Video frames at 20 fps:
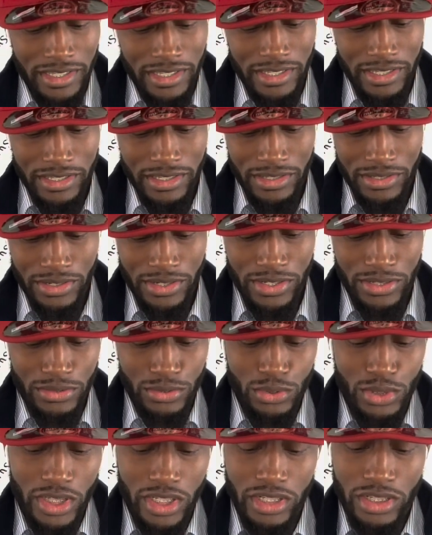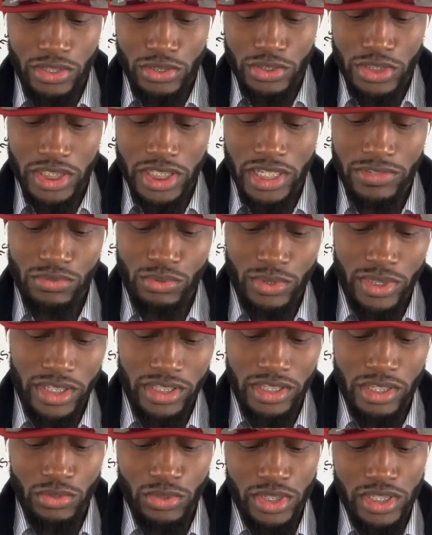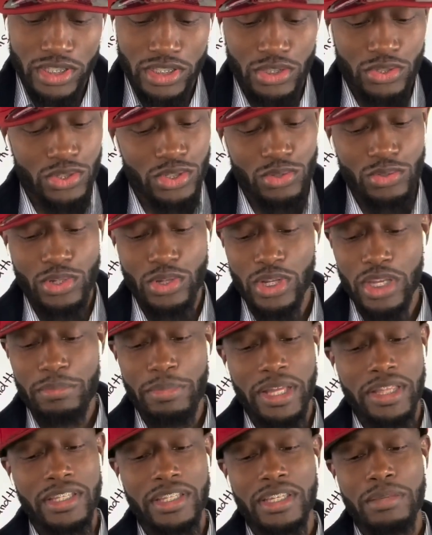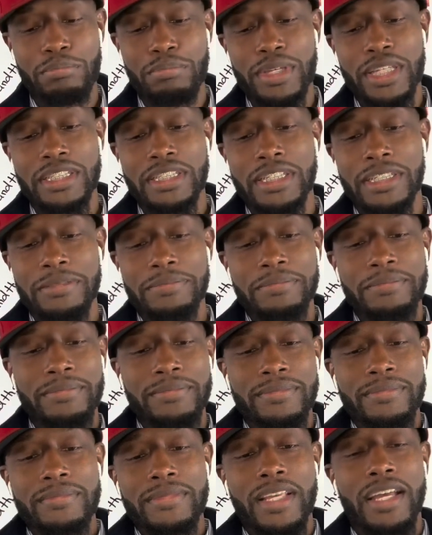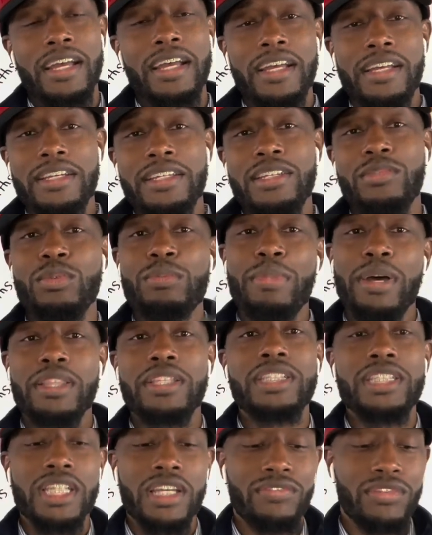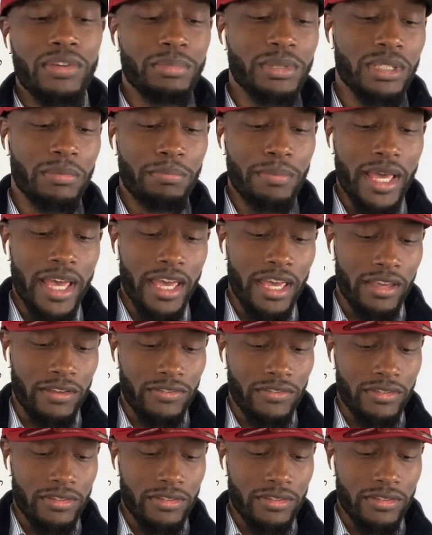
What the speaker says: And you know, you see the little chefs when they throw these on, you know they about to get busy, all right? And we about to chef up some math,